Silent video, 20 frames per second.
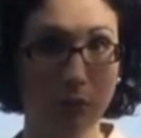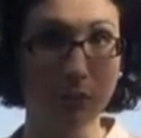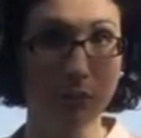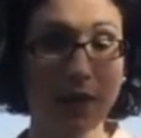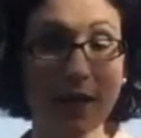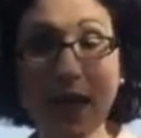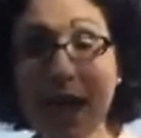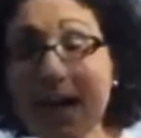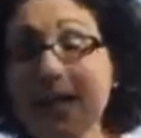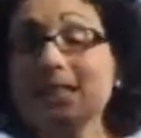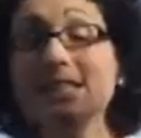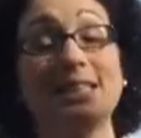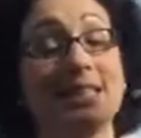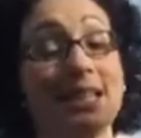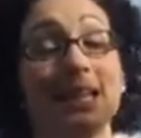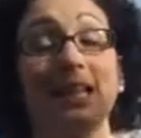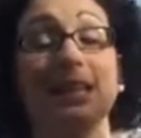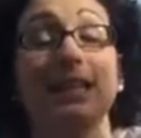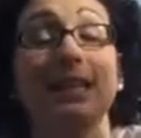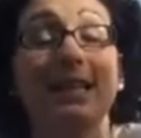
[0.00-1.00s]
And
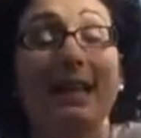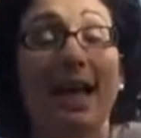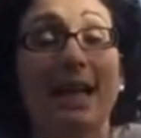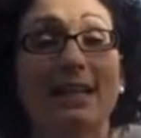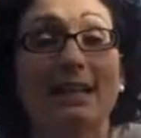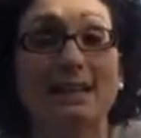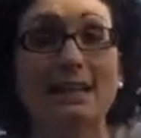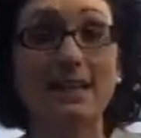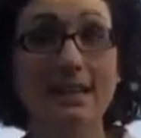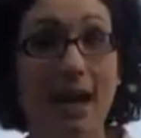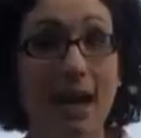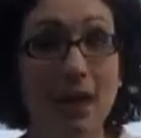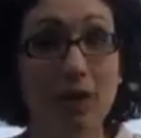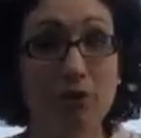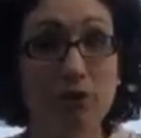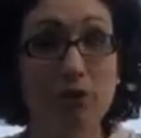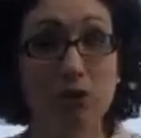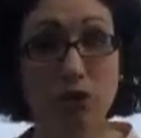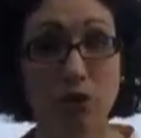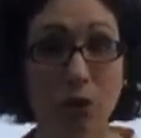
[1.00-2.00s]
ideally, that
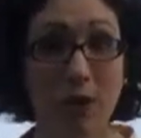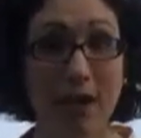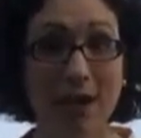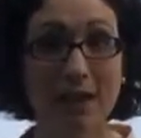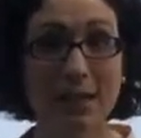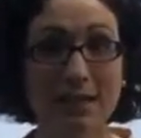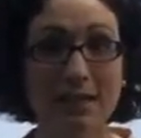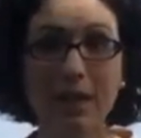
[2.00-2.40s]
sounds great.